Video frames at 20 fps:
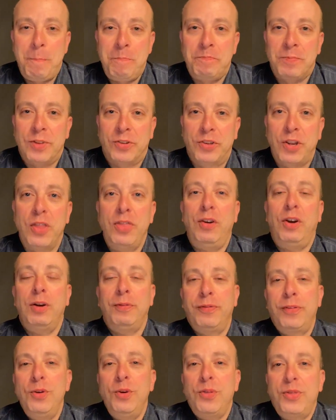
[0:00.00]
So there are a
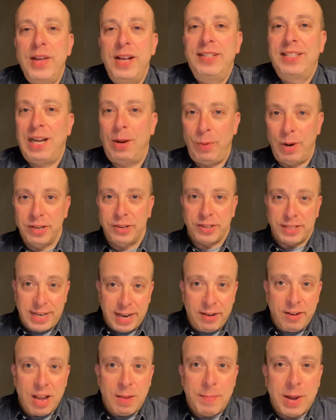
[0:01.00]
few things I want to
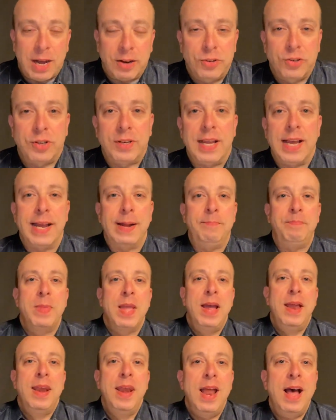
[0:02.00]
tell you about today.
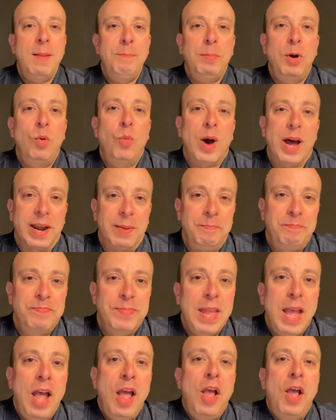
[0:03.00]
Number one,
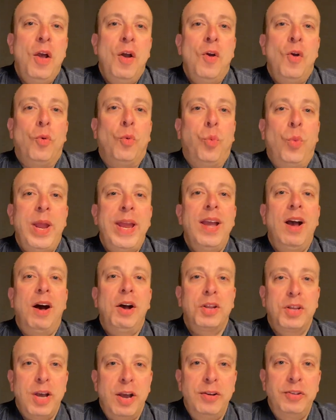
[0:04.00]
we
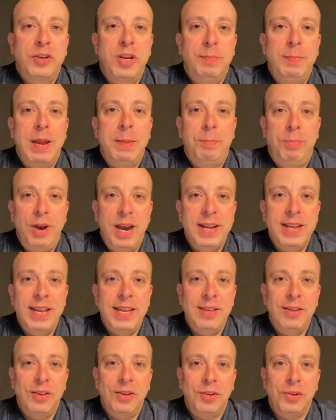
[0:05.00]
are going to be
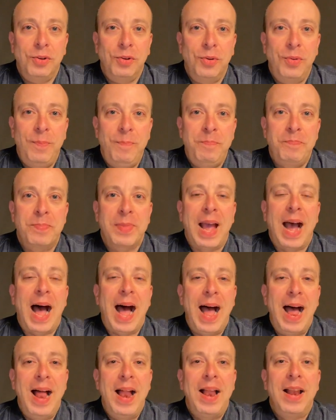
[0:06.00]
bringing you
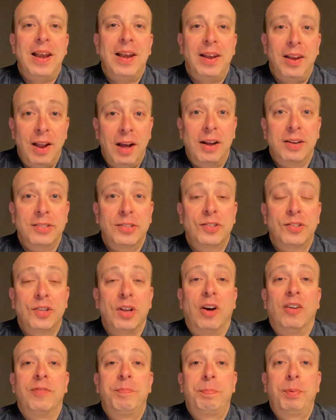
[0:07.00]
lots
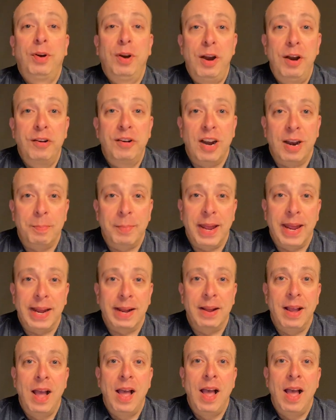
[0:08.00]
of programming